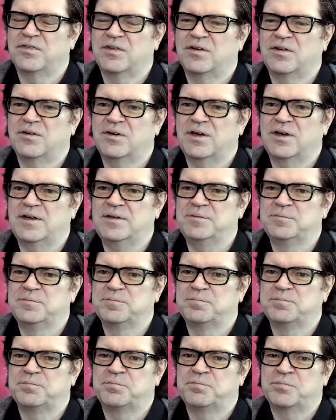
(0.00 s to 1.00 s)
Okay?
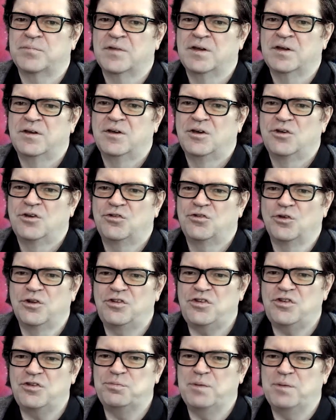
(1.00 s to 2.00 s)
So
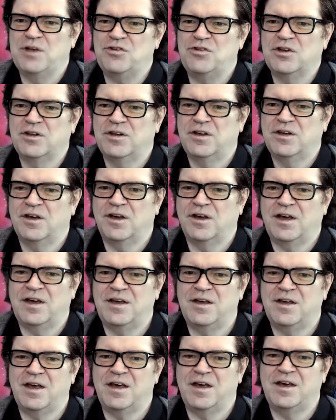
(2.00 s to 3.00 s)
this is basically
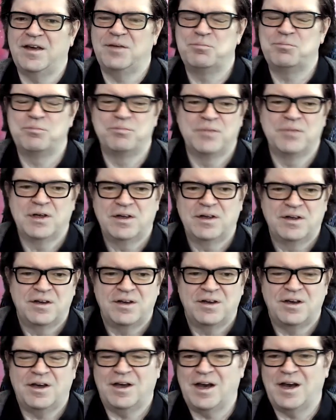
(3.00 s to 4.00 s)
a
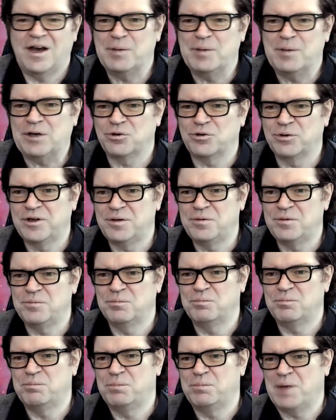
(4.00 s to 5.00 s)
elementary
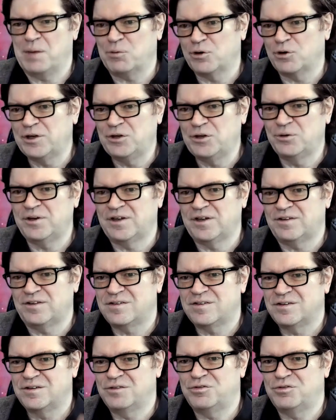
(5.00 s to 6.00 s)
memory
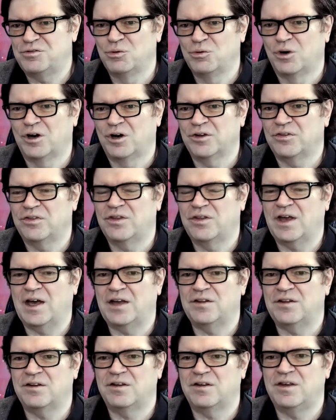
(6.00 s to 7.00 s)
unit, if you want,
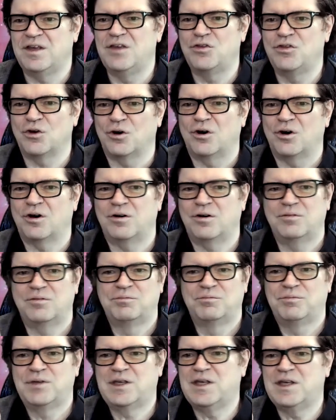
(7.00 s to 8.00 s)
that either
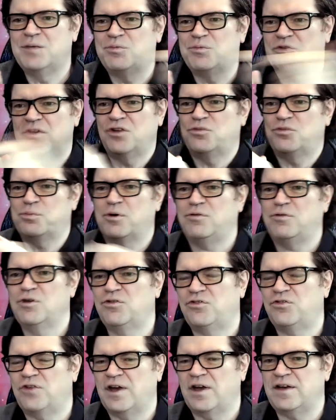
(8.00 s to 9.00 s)
keeps its
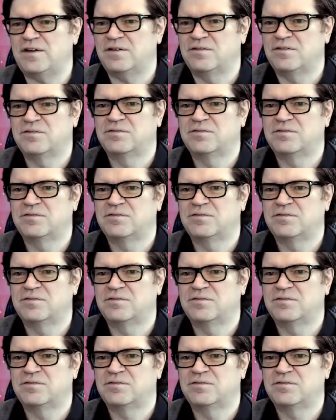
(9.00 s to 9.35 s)
previous state